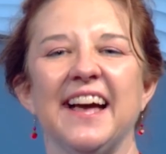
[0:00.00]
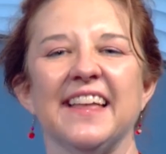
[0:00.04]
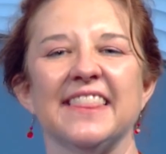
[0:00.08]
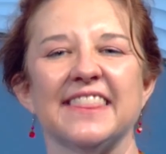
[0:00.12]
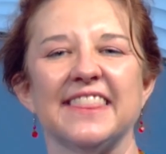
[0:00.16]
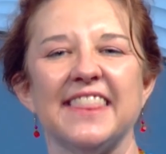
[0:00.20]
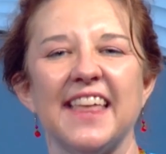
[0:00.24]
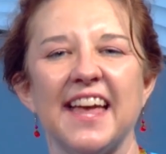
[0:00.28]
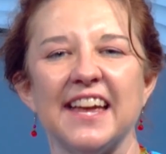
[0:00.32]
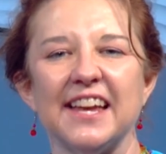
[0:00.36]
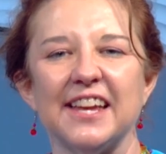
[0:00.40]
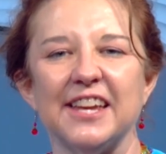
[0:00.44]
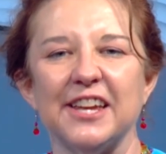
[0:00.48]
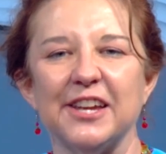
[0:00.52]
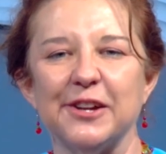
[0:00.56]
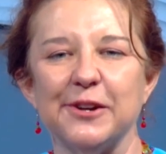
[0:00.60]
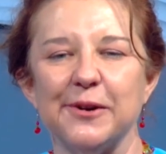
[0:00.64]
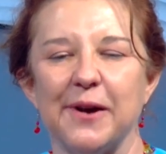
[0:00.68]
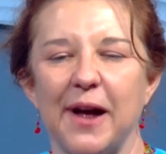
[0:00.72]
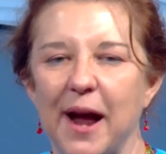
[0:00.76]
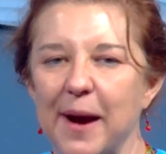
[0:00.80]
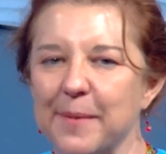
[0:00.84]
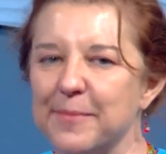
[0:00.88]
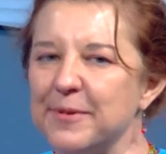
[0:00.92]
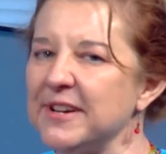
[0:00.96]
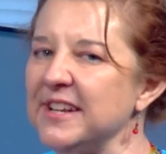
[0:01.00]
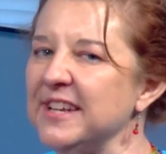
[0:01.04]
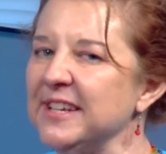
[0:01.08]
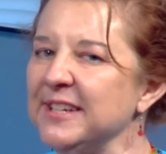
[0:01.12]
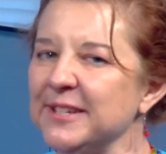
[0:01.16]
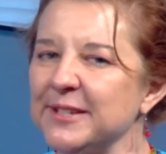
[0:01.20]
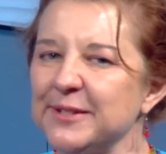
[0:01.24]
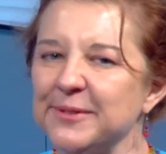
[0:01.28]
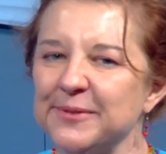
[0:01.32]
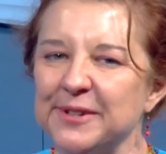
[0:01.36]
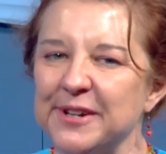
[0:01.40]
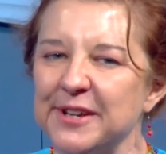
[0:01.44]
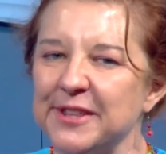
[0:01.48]
And thank you. Aberdeen
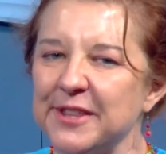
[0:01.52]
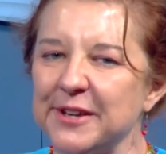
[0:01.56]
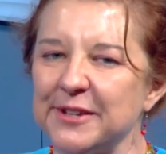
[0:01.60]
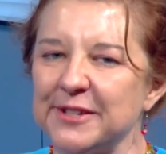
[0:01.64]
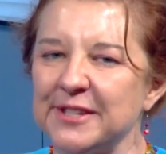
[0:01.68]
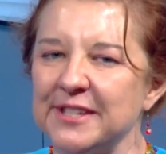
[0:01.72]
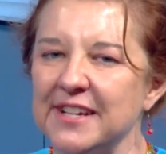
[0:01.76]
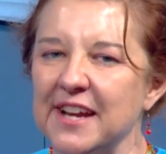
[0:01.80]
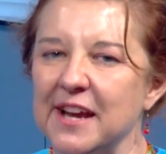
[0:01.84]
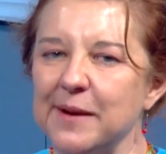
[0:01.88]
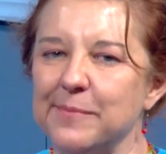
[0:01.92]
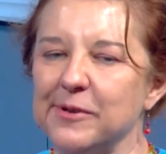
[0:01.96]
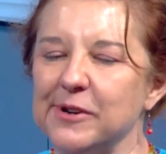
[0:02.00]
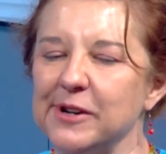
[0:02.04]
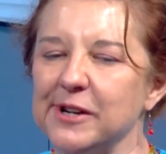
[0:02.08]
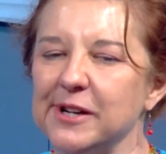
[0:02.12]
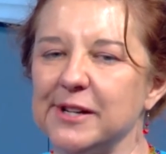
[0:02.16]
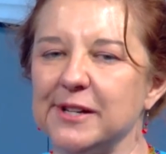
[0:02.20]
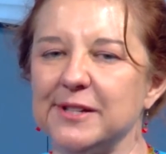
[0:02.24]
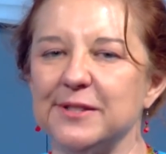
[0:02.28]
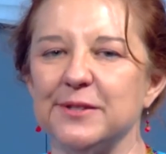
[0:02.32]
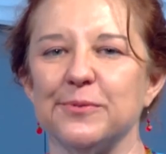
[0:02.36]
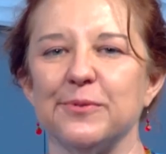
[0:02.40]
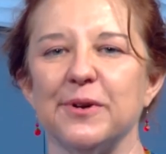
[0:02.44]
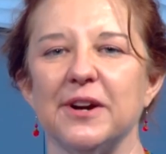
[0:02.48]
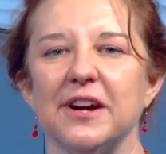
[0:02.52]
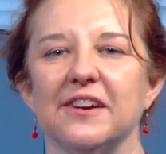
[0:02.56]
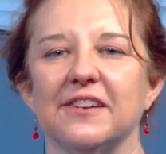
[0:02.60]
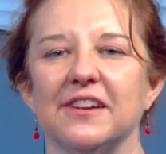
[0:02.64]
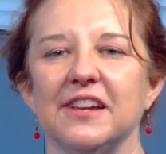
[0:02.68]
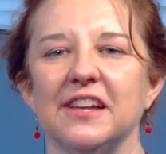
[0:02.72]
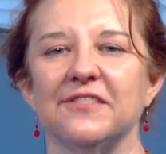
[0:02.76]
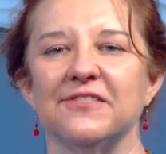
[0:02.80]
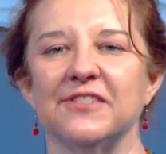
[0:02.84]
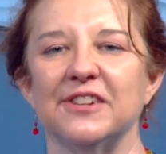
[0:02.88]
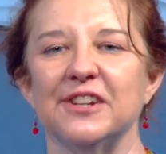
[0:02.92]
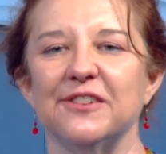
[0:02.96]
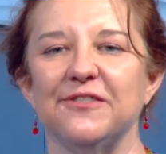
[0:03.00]
is one of those neighborhoods where
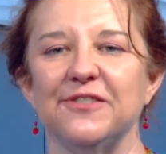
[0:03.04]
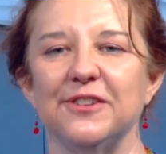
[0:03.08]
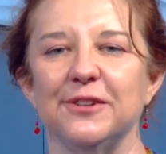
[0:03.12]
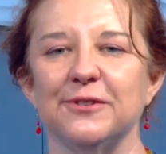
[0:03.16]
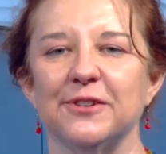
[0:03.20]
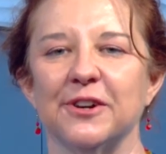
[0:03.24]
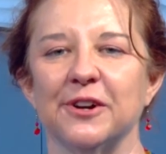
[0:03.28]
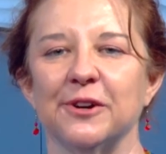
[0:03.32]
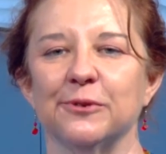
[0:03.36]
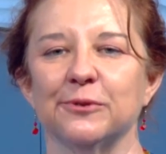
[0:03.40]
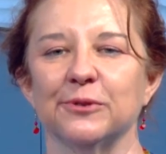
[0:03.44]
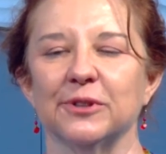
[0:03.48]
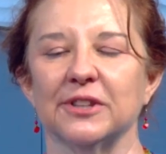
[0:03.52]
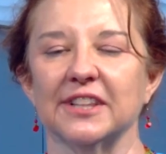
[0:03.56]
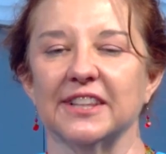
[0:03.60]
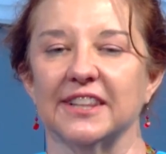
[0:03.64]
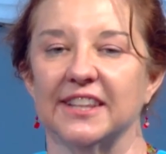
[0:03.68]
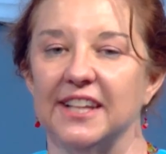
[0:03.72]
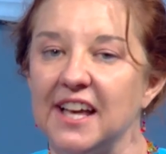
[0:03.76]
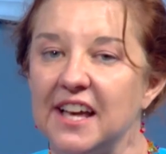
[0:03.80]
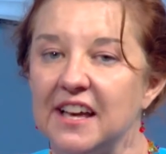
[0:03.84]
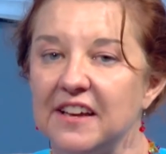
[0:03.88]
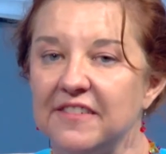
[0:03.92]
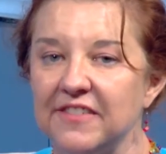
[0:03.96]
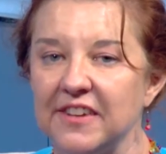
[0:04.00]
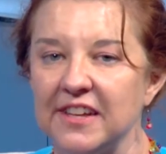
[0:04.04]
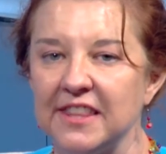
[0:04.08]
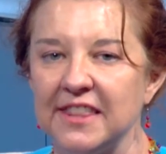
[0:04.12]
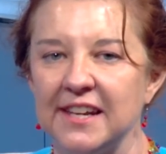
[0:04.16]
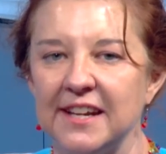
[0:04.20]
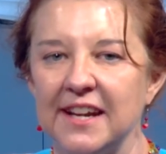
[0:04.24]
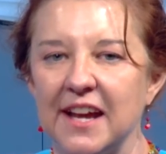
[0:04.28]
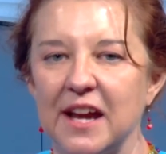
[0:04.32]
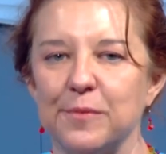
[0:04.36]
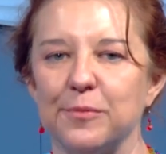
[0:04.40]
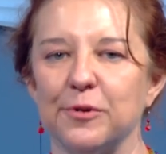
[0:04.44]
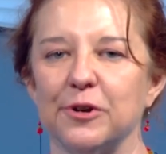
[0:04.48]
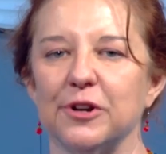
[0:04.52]
even if you don't live in the
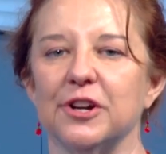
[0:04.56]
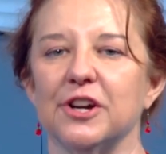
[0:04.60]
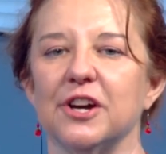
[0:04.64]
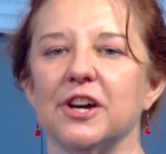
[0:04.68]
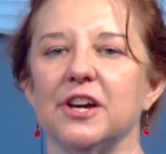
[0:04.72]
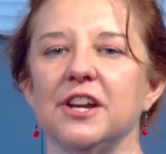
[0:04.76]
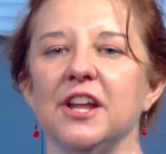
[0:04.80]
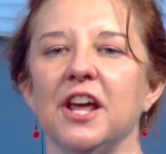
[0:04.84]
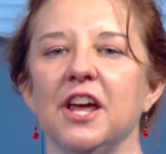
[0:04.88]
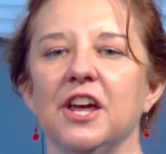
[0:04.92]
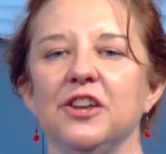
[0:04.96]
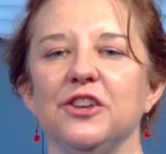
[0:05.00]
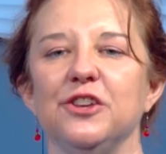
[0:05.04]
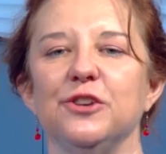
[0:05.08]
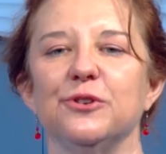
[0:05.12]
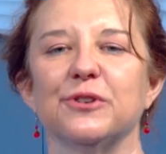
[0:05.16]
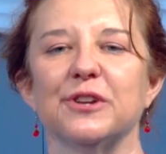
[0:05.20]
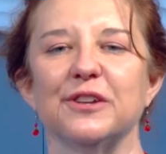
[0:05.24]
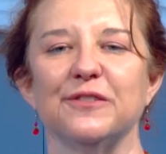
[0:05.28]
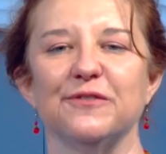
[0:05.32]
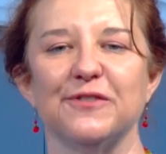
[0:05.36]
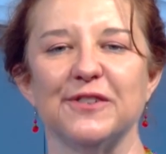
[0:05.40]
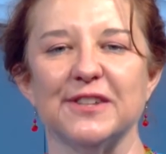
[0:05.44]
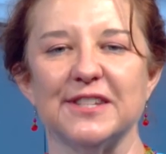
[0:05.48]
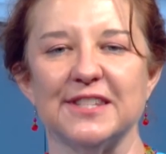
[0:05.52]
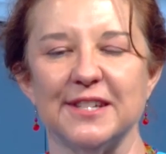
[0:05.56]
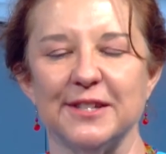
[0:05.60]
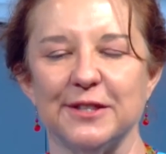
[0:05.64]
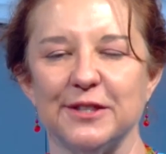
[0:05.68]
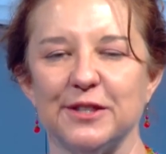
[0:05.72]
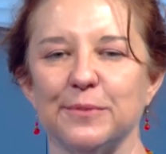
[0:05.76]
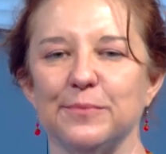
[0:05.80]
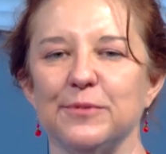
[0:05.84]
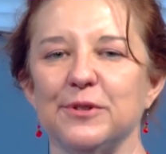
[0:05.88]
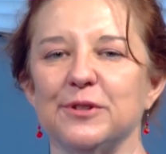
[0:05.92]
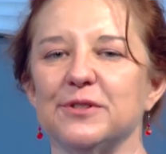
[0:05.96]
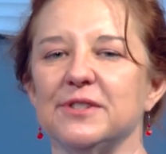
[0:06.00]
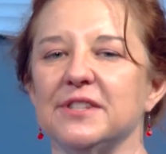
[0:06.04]
neighborhood, you can visit
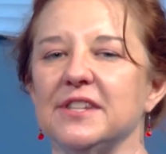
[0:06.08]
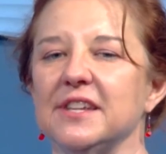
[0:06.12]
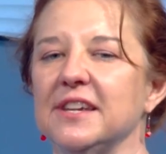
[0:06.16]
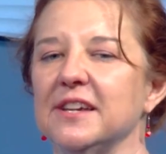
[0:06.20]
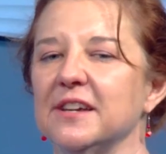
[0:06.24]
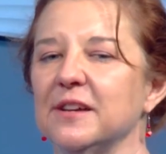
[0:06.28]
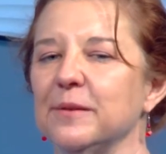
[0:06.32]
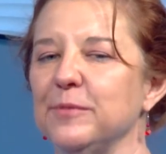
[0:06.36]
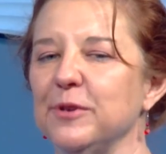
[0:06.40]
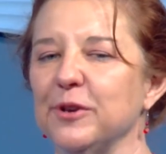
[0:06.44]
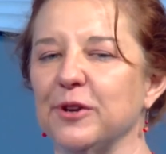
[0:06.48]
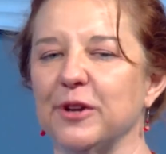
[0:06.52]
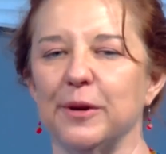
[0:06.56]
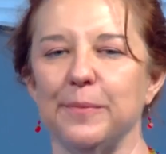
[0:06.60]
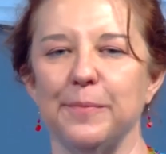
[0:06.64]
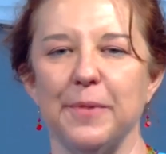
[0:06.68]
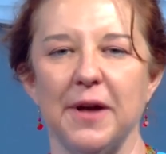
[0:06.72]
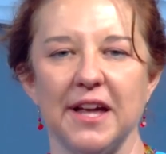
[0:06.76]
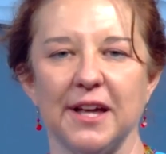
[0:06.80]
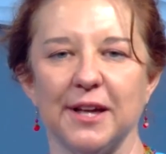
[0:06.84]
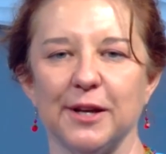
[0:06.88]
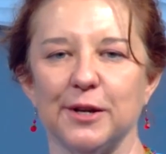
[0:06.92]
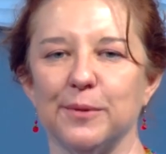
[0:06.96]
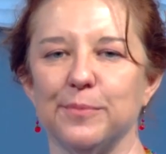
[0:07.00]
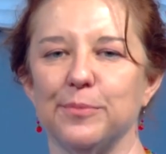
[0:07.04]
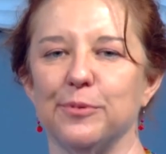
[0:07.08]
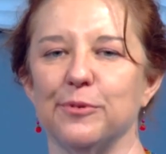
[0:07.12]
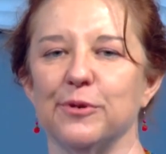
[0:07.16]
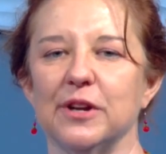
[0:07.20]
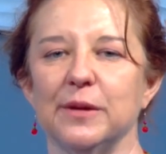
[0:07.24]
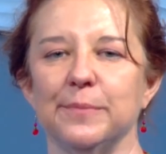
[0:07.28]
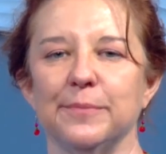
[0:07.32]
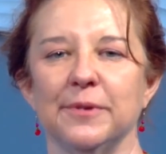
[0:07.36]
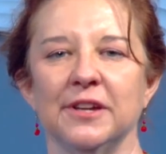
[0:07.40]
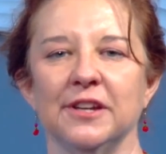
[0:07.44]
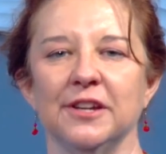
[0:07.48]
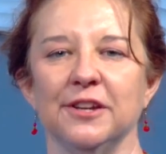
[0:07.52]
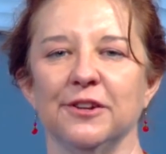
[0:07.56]
the museum, you can make an
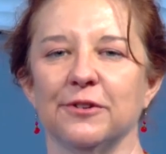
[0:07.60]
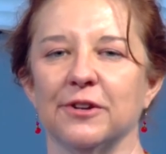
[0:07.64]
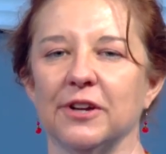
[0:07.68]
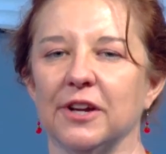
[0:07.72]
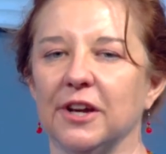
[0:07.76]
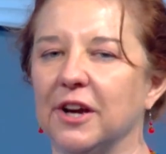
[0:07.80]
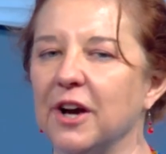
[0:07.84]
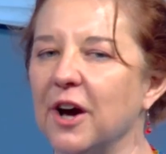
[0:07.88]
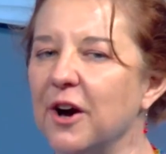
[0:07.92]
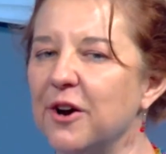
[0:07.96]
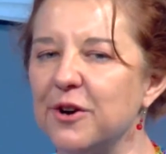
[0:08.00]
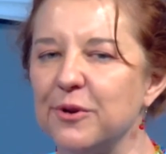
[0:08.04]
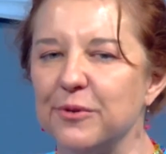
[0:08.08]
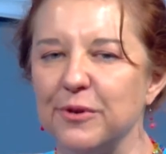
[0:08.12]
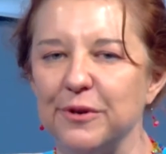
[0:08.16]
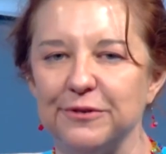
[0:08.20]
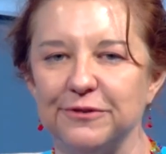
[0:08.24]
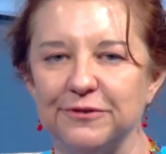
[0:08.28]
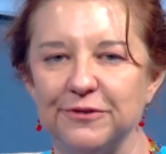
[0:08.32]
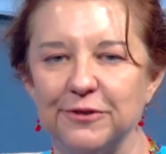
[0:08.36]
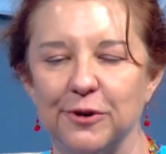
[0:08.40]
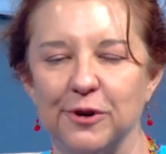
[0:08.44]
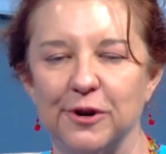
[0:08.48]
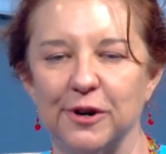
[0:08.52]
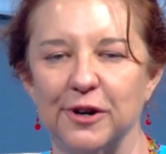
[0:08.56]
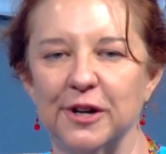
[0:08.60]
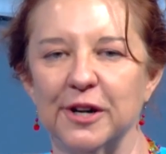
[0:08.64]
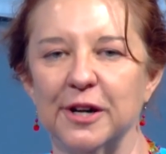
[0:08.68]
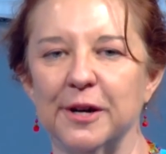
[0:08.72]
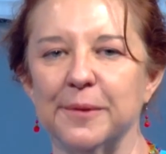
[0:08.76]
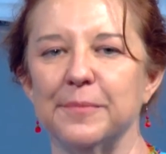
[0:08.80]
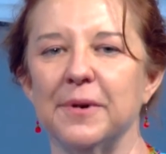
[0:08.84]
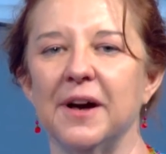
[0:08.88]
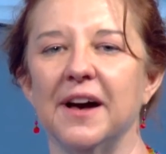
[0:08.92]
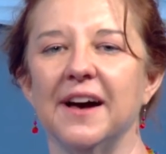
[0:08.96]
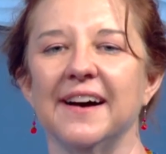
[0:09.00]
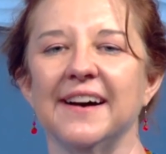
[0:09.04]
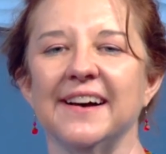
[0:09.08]
appointment, you can go to a
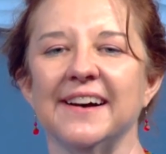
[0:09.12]
forum.